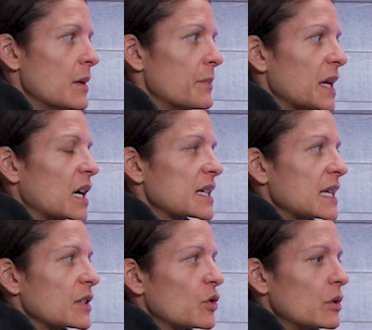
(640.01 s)
because
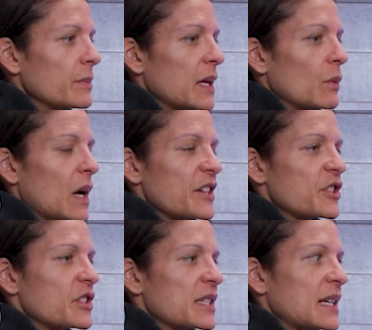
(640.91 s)
they told me, well, I
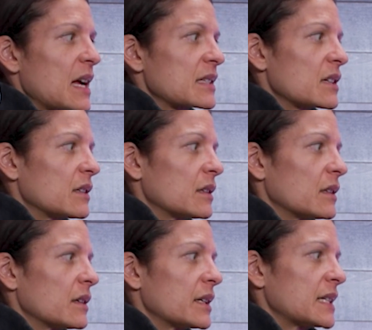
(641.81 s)
should just
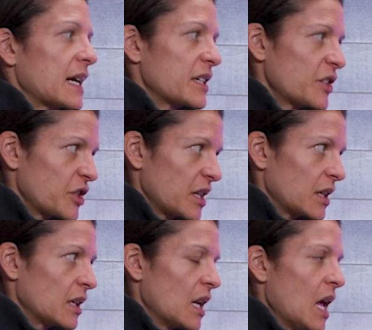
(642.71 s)
consult a dietitian.
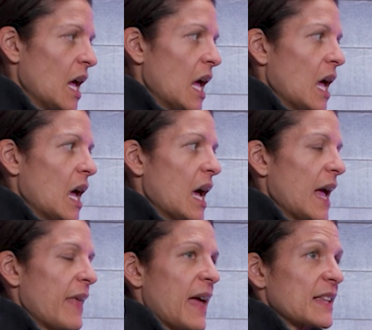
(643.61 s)

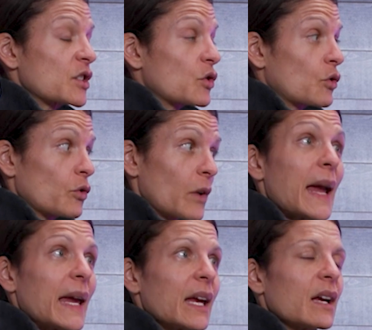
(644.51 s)
And that's
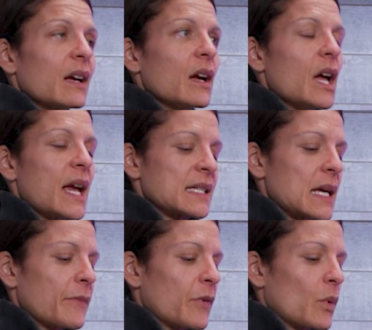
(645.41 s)
great,
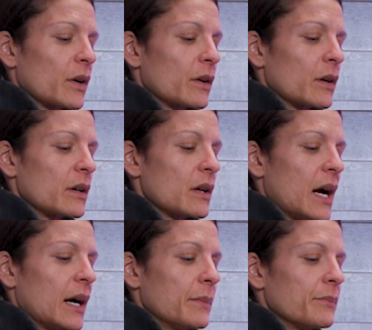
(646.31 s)
except for
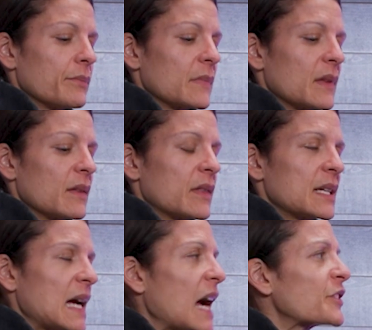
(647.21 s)
the
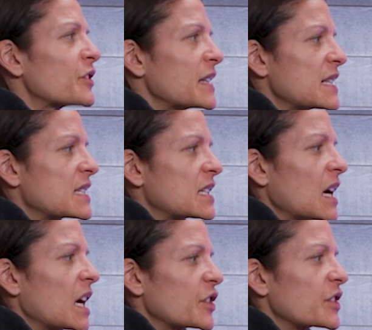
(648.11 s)
doctor needs
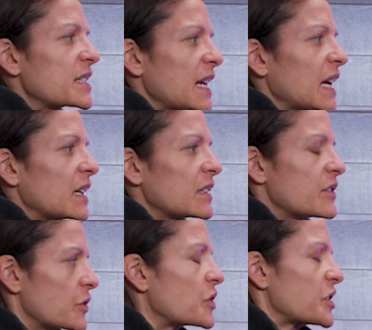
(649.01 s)
to understand
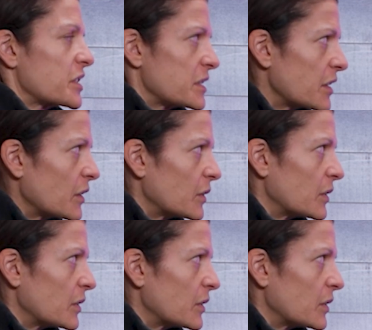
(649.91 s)
nutrition too.